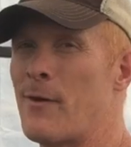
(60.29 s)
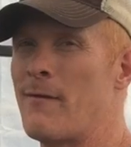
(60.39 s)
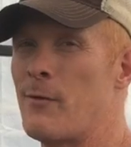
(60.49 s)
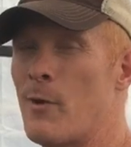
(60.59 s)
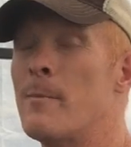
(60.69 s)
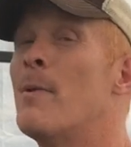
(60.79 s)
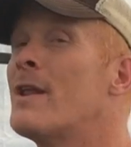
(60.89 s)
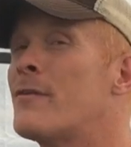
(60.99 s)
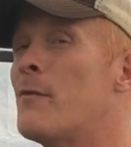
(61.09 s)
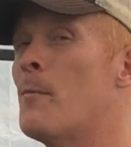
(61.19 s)
for everyone, but
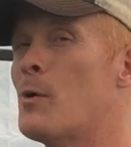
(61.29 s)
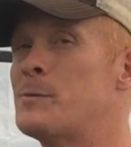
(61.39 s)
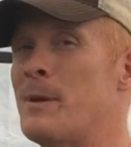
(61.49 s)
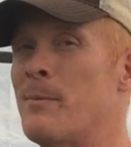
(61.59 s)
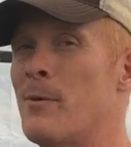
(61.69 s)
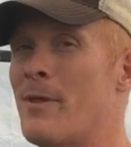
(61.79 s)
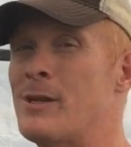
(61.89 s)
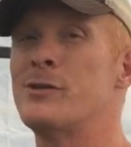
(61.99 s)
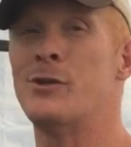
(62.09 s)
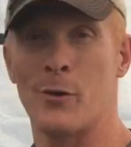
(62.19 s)
it's for most people. They
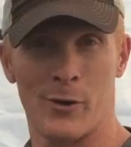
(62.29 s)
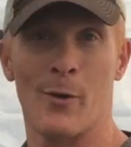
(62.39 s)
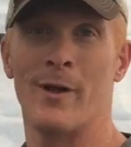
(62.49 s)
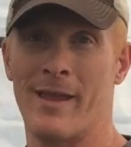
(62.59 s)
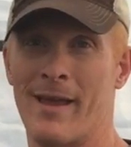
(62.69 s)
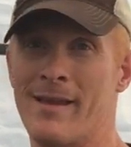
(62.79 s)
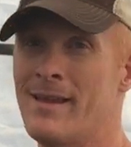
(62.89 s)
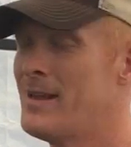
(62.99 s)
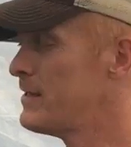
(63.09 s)
just don't know it yet.